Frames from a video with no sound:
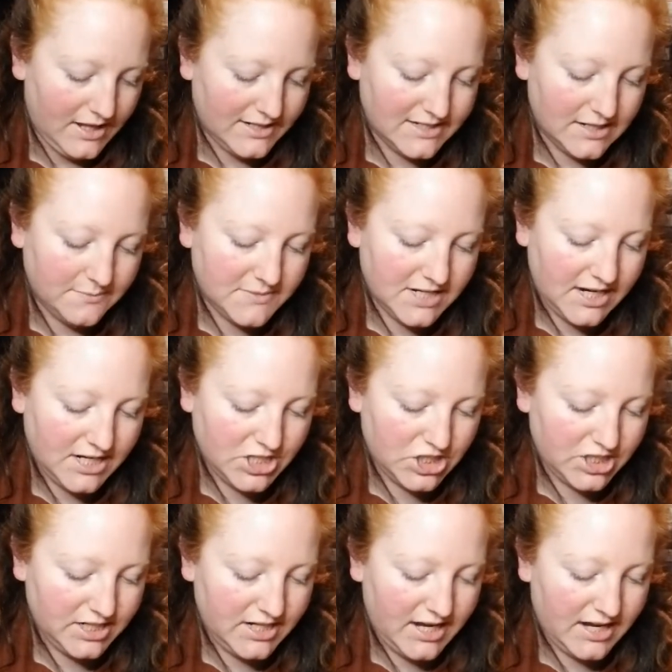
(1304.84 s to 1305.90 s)

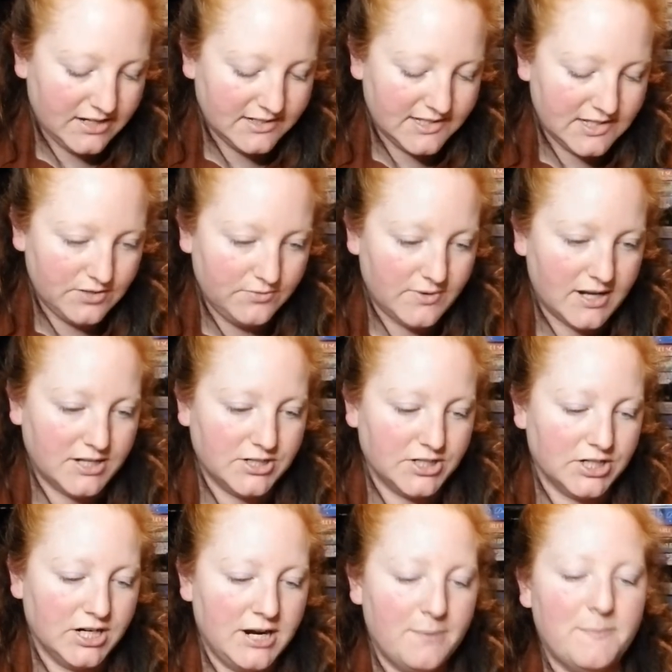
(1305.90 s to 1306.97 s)
Temptation and
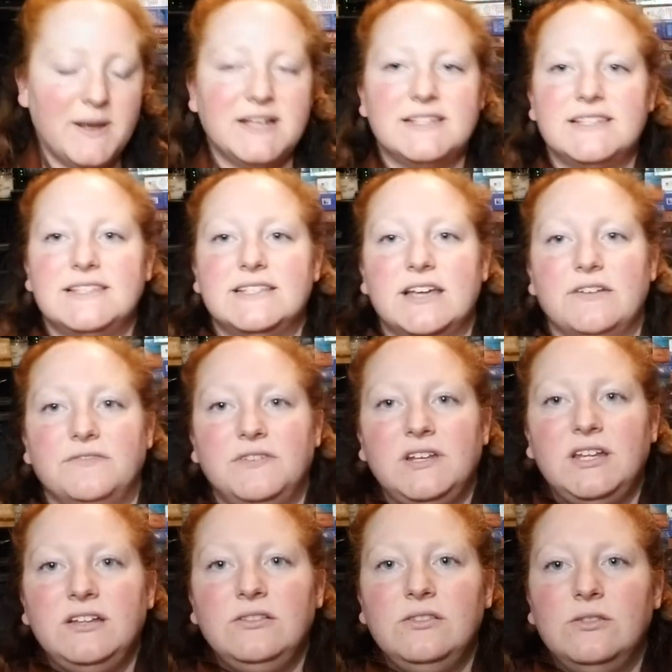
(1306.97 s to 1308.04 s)
Surrender by
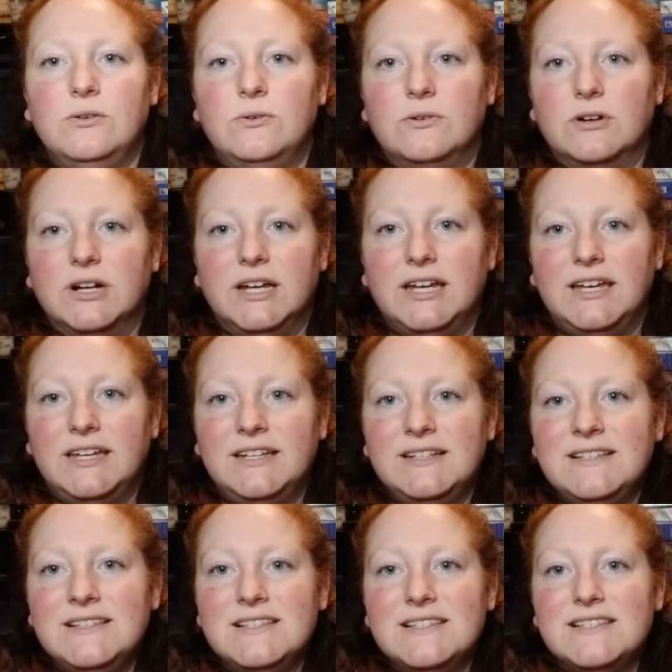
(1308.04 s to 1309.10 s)
Stephanie
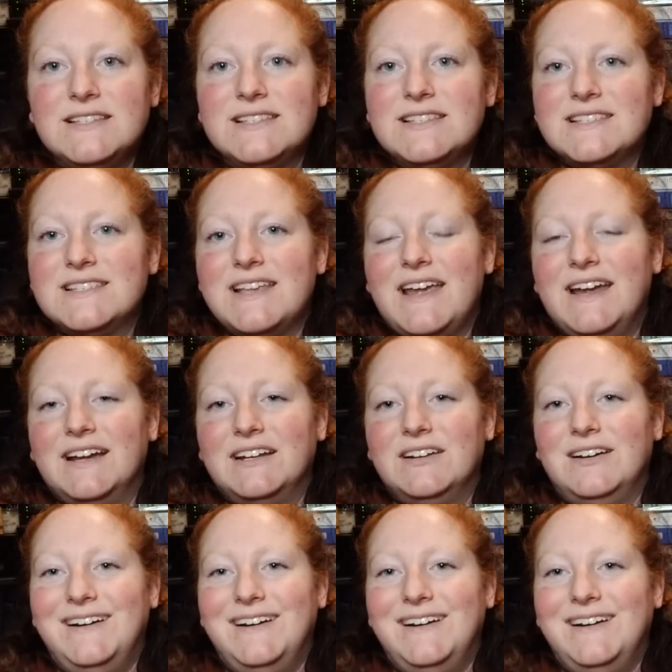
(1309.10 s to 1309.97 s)
Lawrence. And,